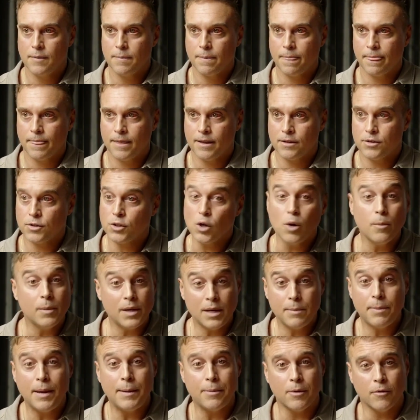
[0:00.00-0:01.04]
so many
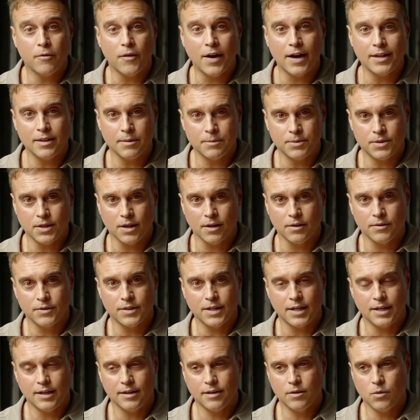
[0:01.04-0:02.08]
people find themselves
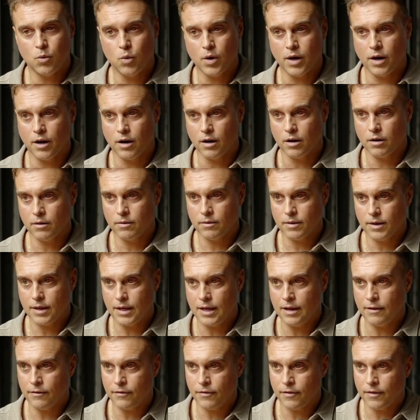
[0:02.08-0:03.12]
in, where
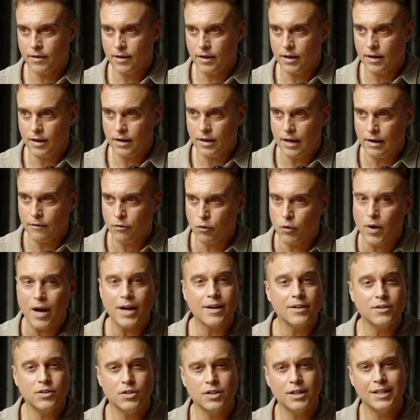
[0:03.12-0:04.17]
if
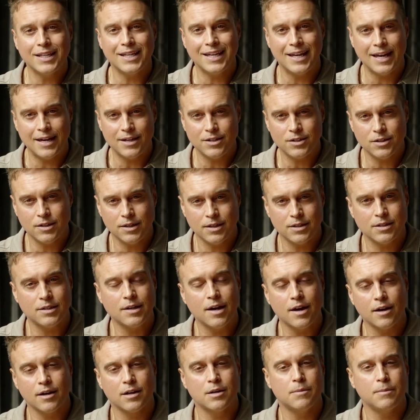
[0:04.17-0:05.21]
reconciliation is
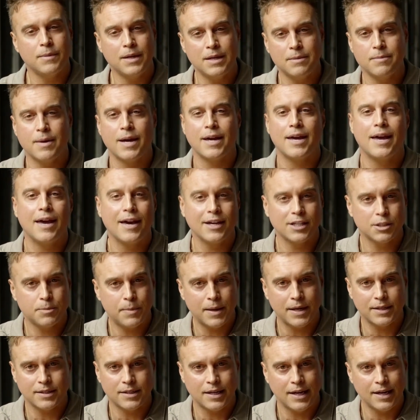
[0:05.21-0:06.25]
not going to meet my
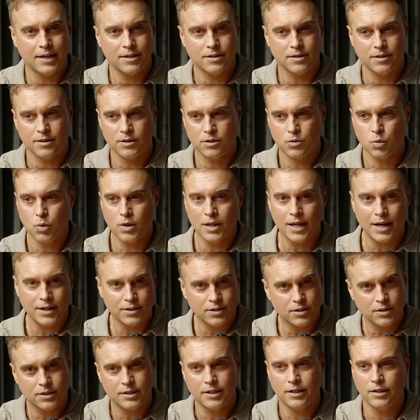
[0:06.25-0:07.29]
expectations, will I
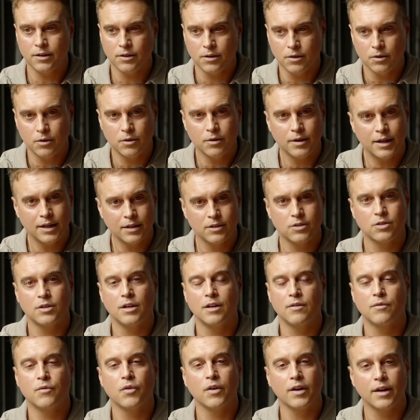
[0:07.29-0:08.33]
still
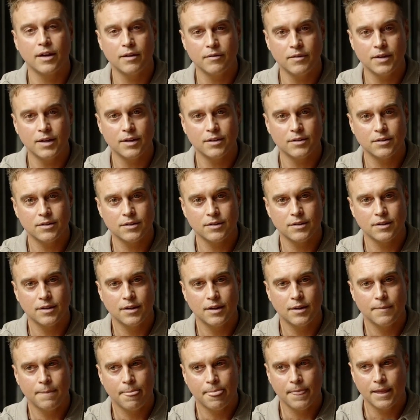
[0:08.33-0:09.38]
extend forgiveness?
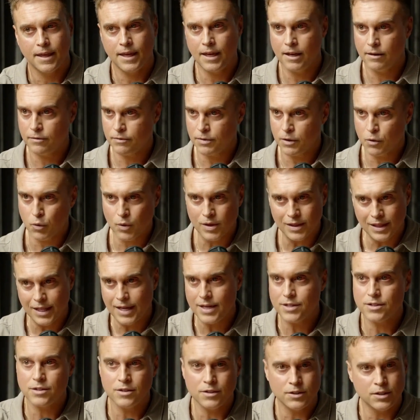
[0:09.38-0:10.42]
If the
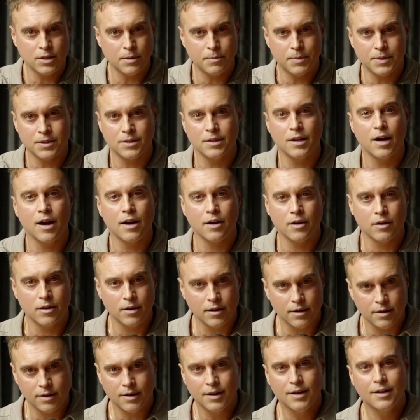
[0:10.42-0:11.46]
relationship is not going
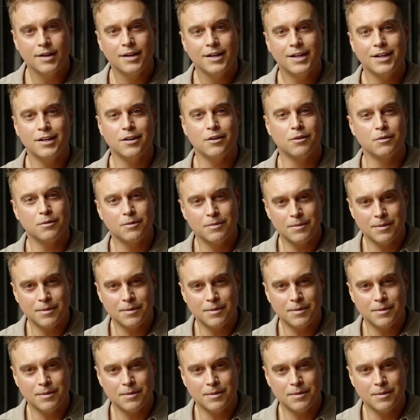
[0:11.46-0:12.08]
to,